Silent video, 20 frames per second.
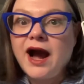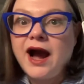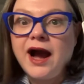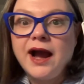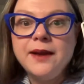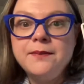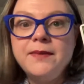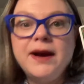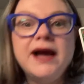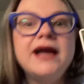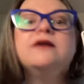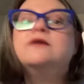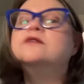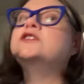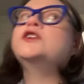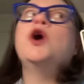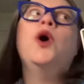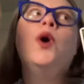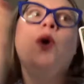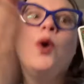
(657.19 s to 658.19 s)
I might
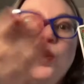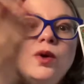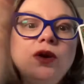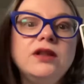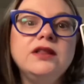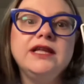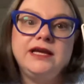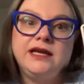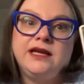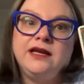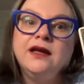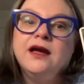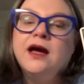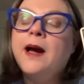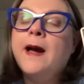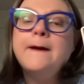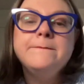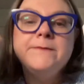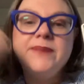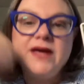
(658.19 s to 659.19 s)
totally
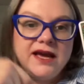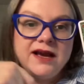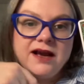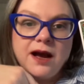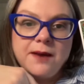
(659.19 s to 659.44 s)
pick